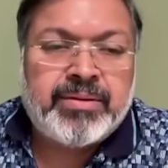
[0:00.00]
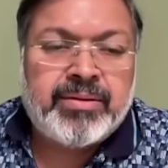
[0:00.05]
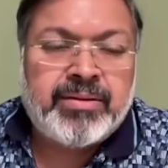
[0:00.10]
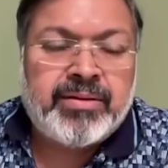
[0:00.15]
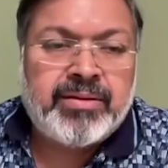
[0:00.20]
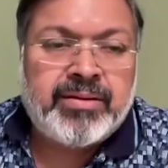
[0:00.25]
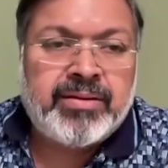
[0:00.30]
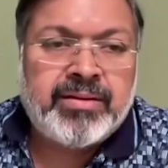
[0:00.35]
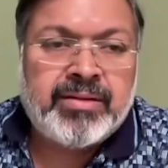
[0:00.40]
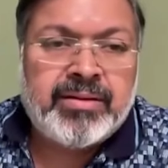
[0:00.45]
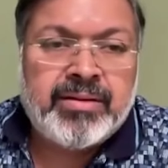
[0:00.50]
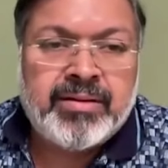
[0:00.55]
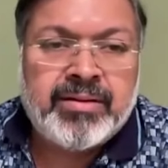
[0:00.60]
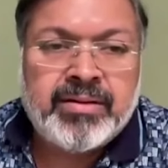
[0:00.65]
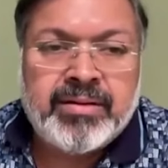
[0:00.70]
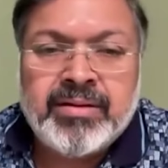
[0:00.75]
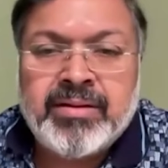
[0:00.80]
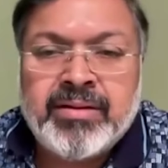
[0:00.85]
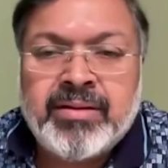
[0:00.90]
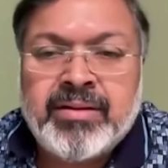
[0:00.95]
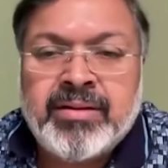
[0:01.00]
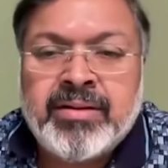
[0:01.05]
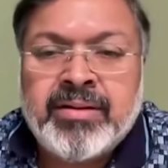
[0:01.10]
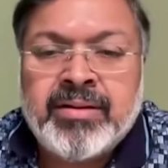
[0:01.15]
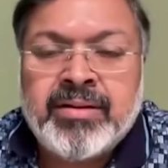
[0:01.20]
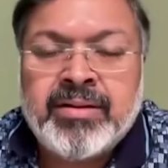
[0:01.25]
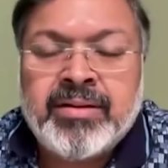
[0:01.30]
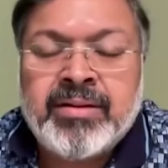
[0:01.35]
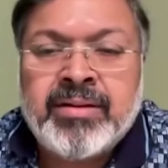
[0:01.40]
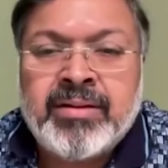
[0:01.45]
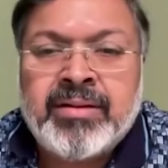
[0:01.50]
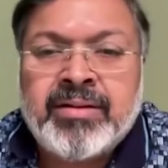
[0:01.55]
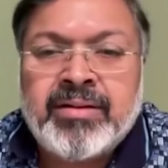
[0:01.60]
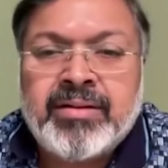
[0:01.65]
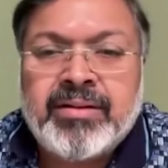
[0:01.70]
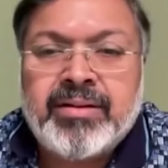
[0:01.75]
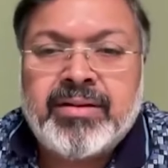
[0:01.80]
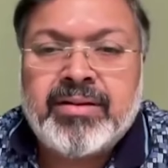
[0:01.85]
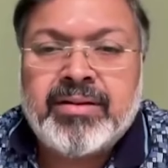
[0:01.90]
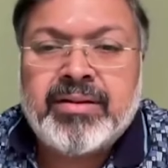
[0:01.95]

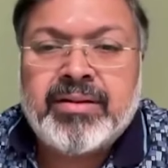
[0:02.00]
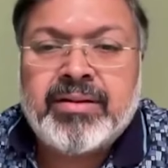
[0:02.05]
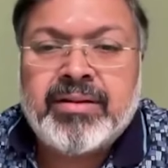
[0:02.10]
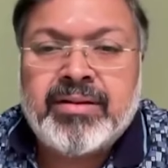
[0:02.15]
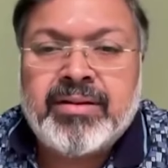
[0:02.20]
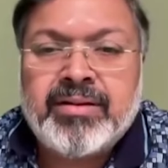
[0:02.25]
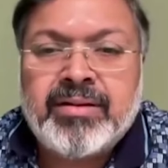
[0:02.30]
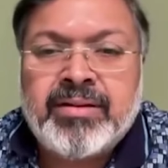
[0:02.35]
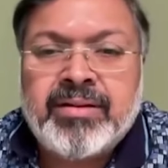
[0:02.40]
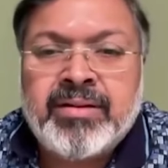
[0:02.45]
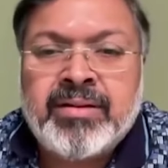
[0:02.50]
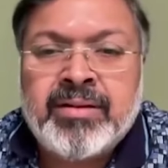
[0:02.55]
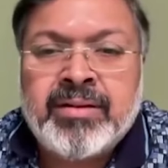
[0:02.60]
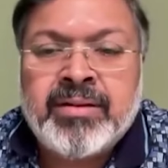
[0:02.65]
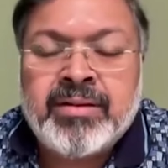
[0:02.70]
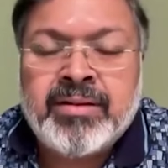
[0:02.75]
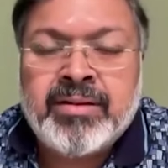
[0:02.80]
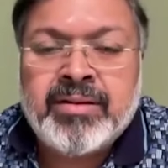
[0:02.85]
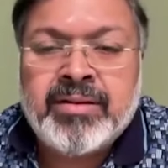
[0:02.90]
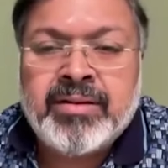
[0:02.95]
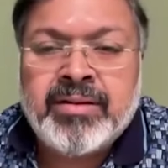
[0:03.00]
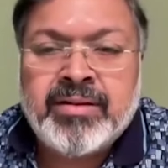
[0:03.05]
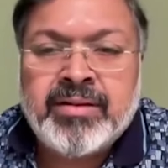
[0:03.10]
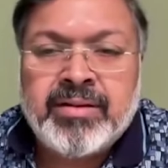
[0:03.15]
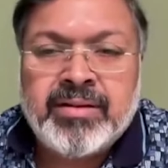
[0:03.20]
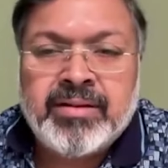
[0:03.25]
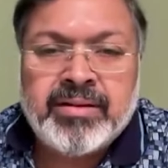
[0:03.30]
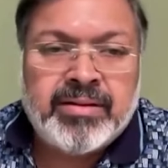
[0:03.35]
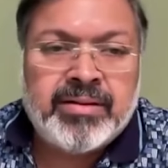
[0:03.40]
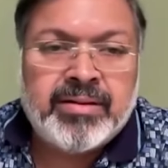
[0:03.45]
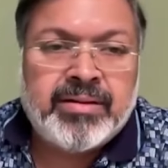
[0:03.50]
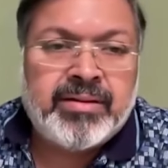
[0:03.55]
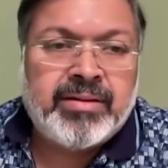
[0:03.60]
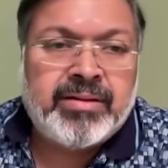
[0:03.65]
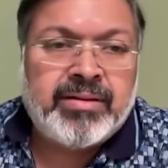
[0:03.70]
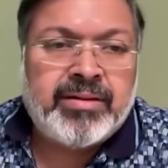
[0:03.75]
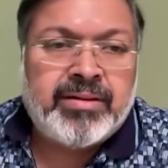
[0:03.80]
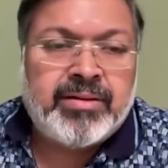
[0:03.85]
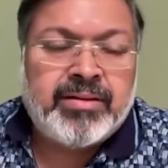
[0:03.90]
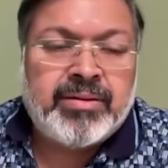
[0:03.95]

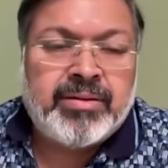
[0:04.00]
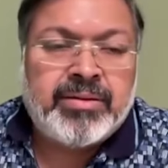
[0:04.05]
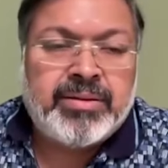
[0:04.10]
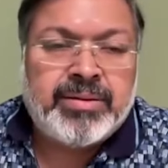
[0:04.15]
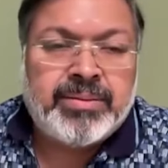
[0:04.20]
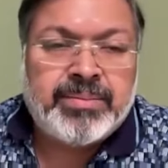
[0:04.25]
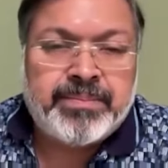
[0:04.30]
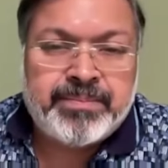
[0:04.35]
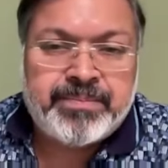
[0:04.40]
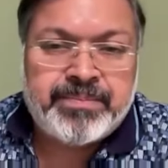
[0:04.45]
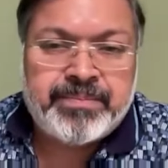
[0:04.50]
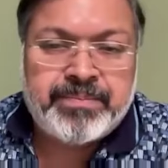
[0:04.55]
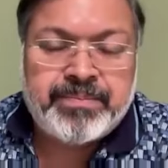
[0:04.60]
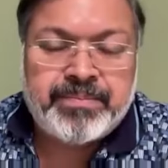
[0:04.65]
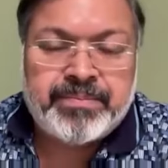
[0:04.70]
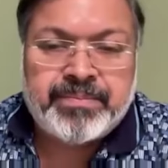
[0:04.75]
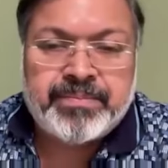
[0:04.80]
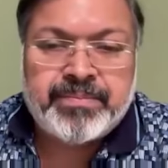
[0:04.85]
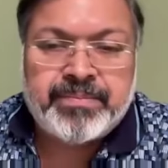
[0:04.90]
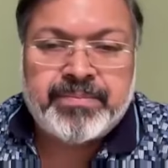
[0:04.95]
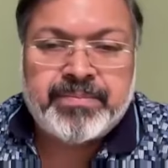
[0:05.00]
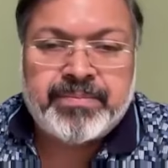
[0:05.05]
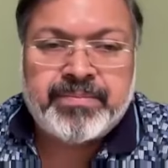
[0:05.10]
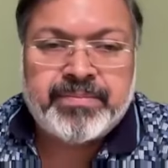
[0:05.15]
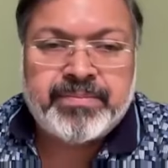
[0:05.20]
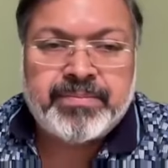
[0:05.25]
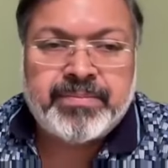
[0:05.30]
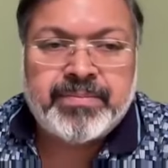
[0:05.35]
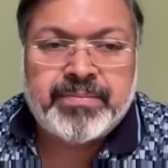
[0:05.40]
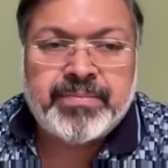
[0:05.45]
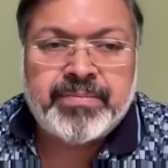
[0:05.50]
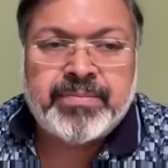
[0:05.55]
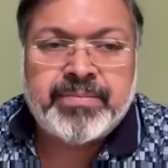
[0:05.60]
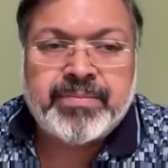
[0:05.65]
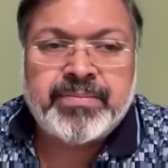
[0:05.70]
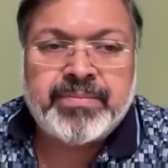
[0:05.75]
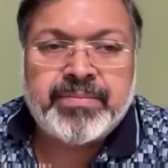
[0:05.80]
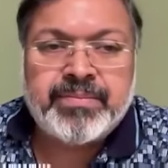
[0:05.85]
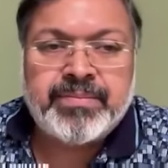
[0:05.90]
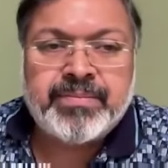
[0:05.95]

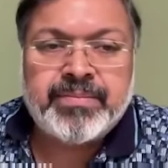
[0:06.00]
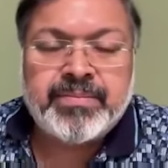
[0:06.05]
(silent)